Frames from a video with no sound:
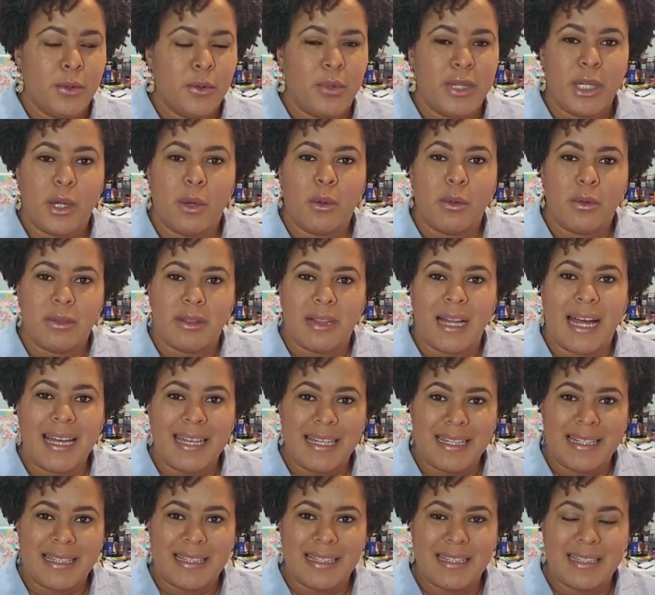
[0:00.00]
We don't
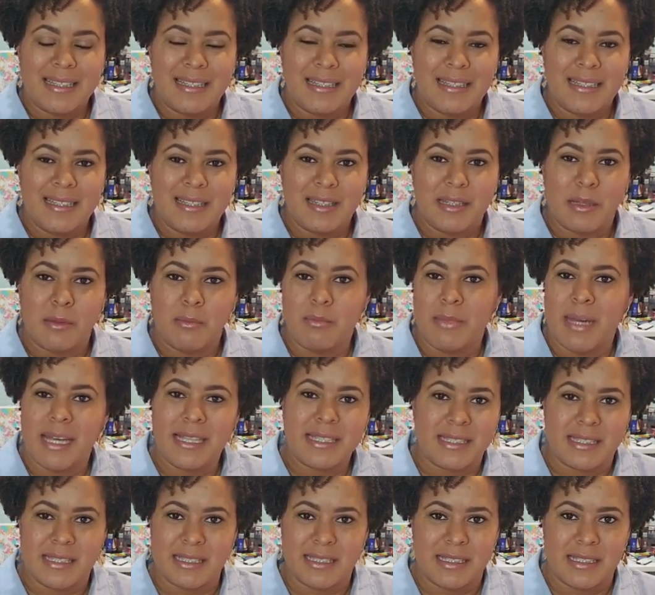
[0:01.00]
like the
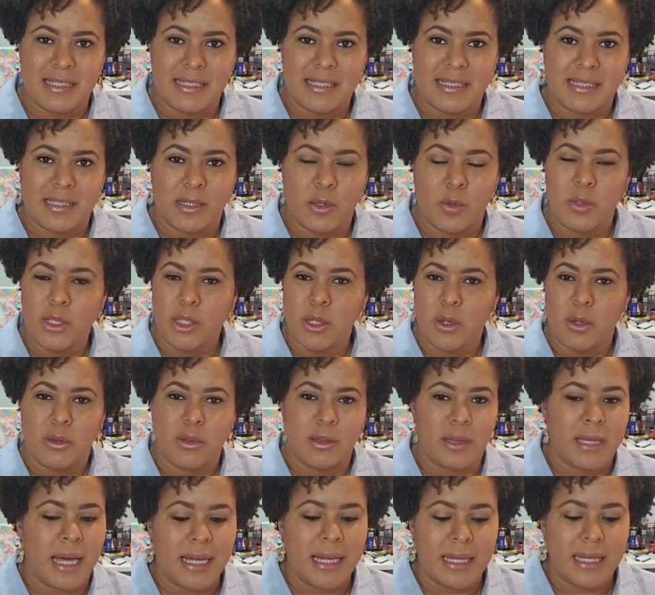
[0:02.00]
messiness. We
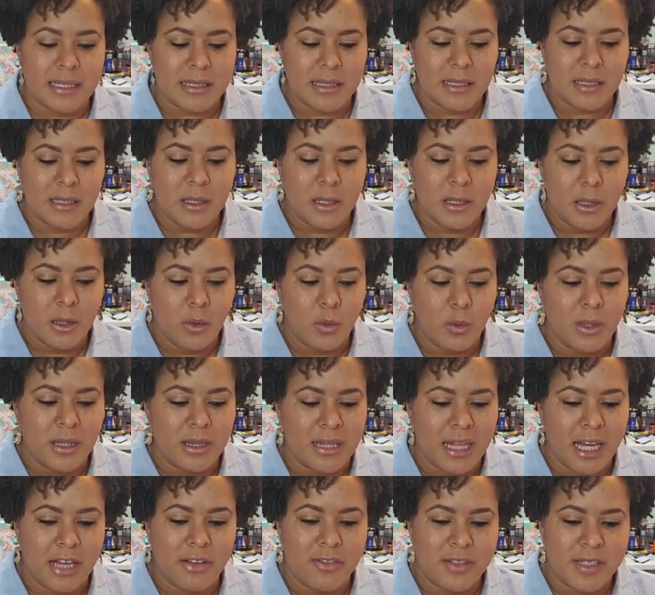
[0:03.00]
don't like
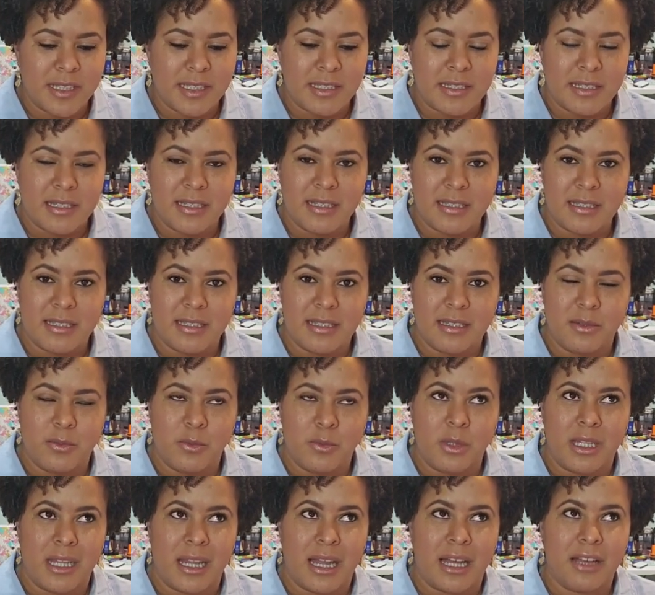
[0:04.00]
when
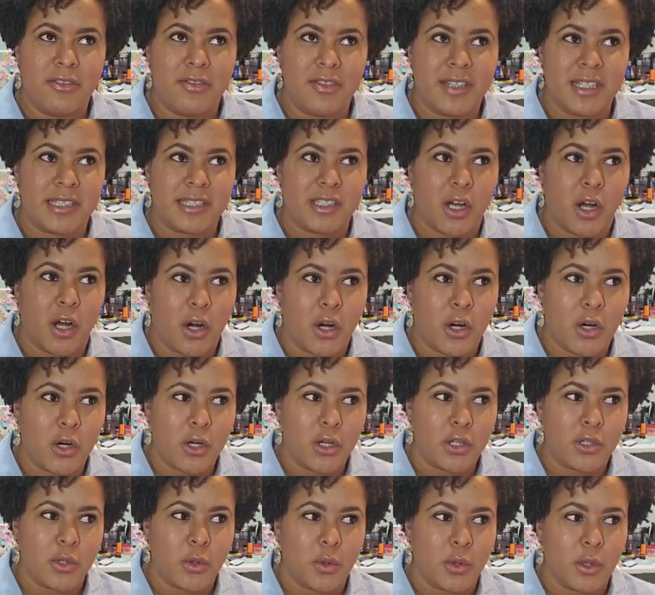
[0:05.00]
life gets
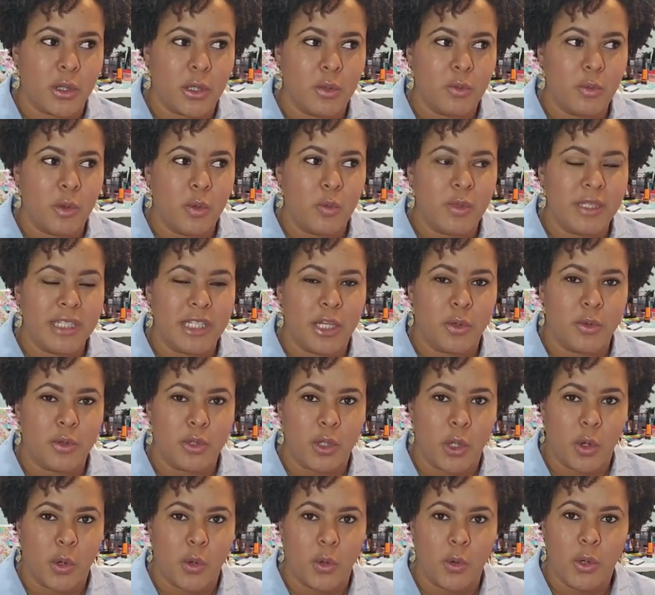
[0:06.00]
hard, or when we don't
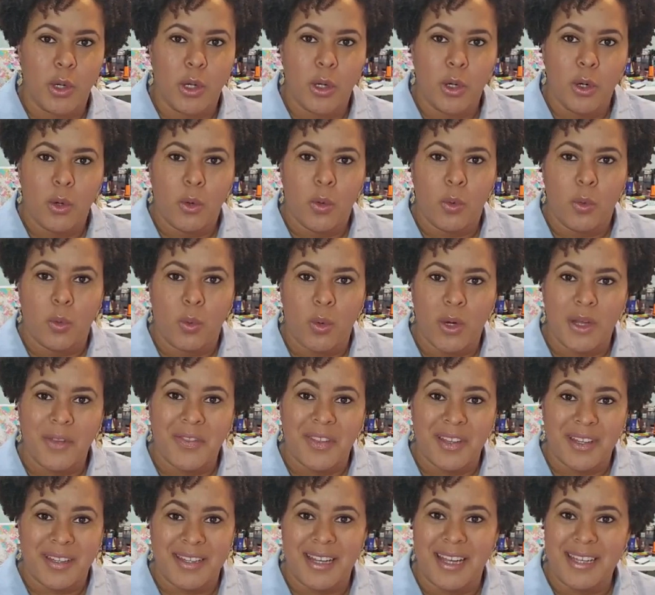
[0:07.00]
know what
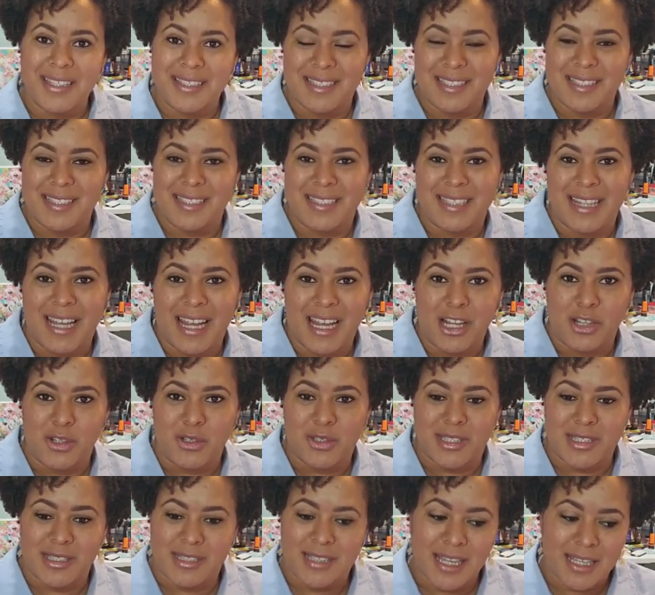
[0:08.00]
the next day or
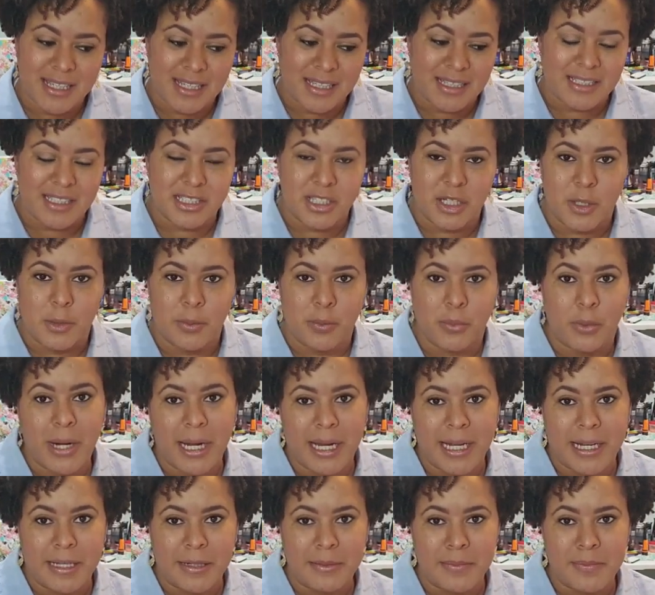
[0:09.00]
second is going to
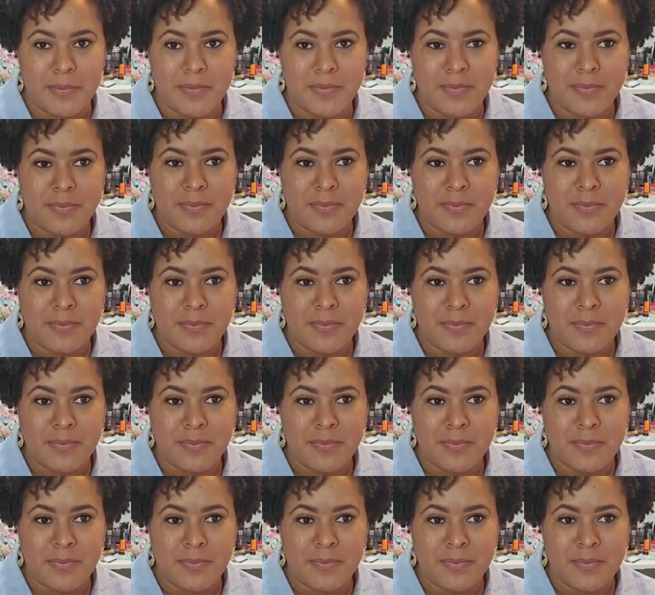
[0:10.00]
bring.